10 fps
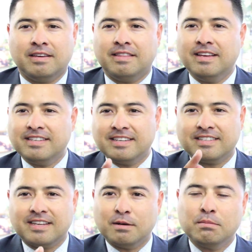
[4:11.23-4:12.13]
this is
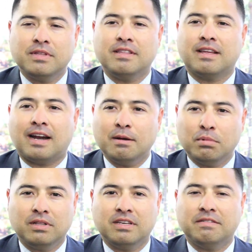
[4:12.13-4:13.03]
something that I
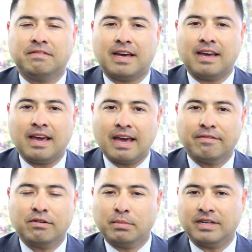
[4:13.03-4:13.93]
believe that
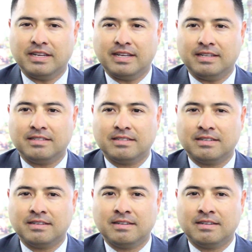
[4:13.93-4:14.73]
everybody needs.